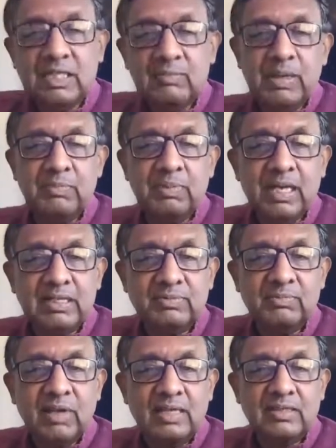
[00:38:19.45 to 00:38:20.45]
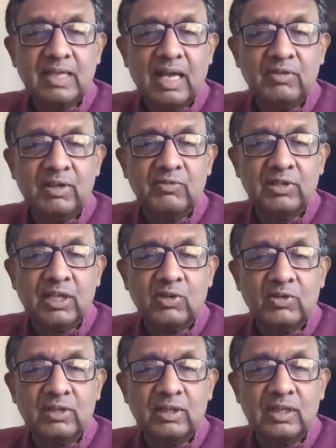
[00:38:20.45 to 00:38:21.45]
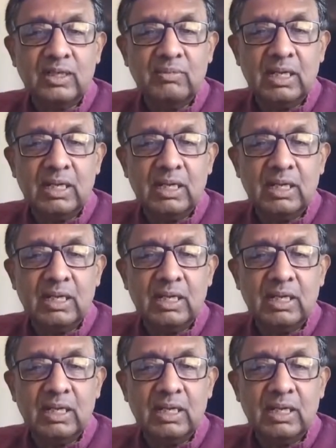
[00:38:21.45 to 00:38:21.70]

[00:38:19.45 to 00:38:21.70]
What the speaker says: as having without any merit.